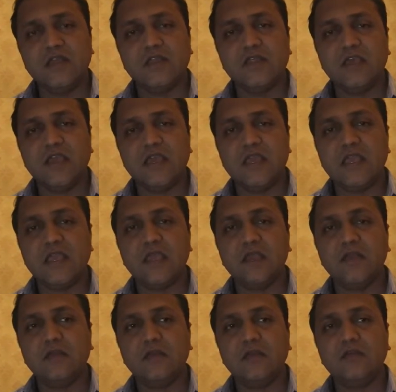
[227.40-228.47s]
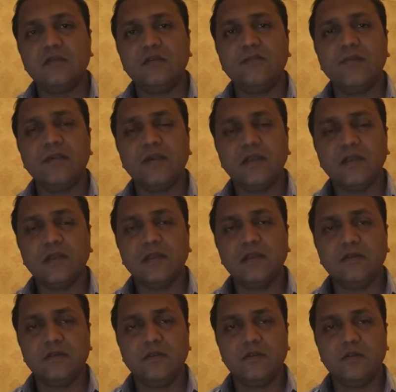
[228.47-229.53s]
the
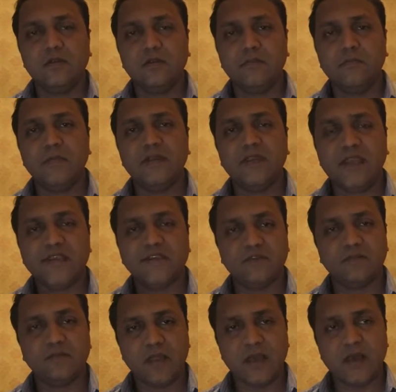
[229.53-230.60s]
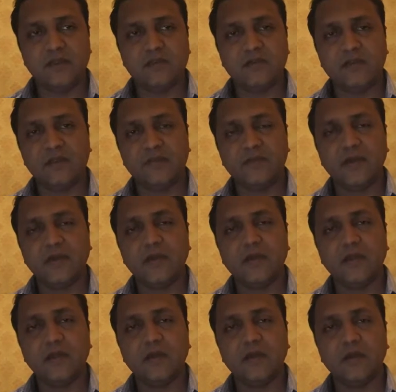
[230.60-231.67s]
typical mitigation plan, the
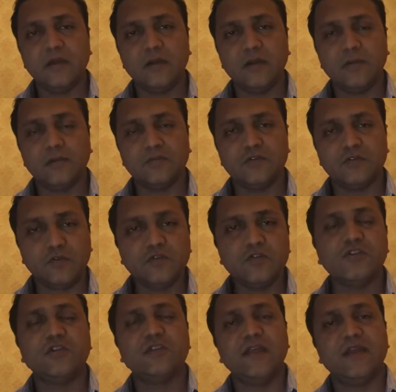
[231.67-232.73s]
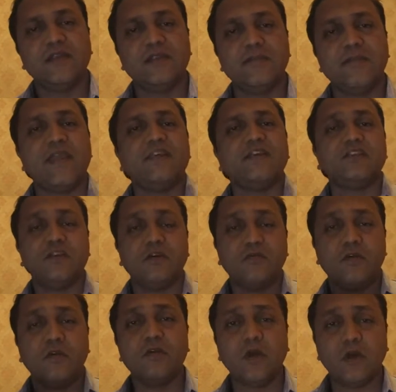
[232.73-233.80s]
typical solution that managers have
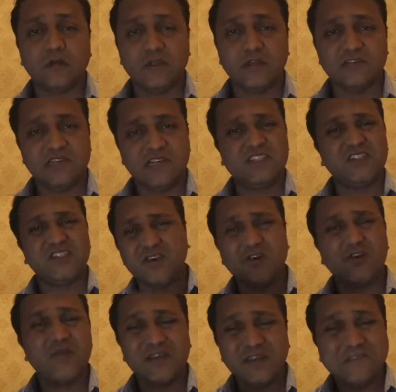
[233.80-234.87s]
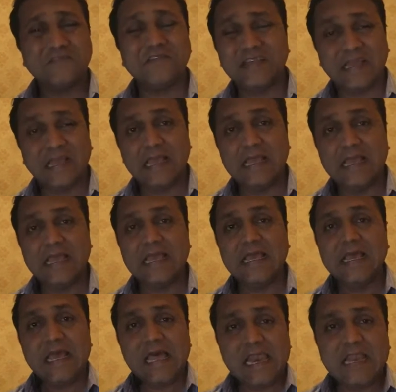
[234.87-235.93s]
found out is let's document everything.
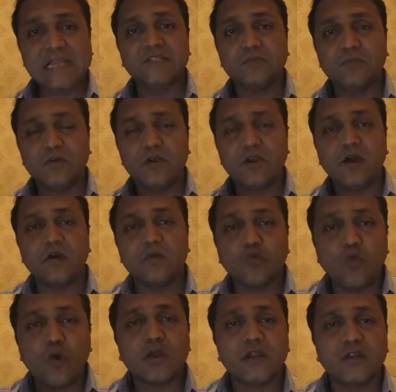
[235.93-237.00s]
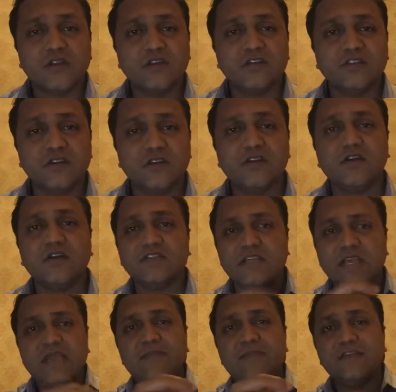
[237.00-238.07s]
Let's put down what a tester
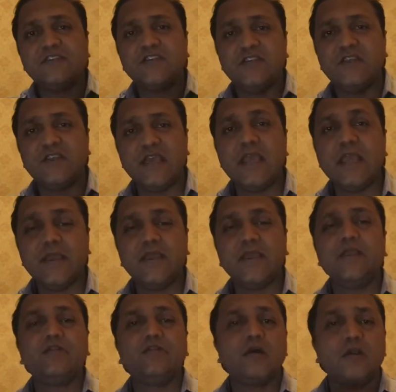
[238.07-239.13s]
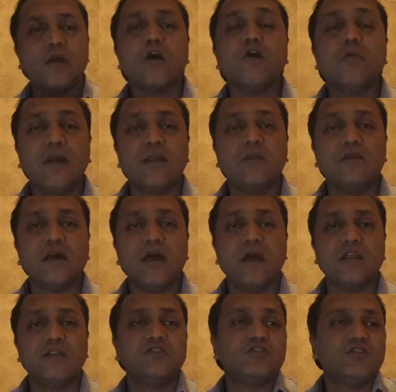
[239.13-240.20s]
does A, B, C, D, E into a document,
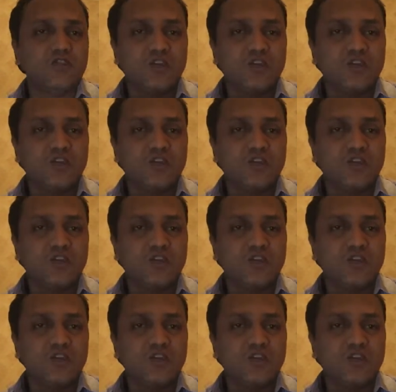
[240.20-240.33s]
and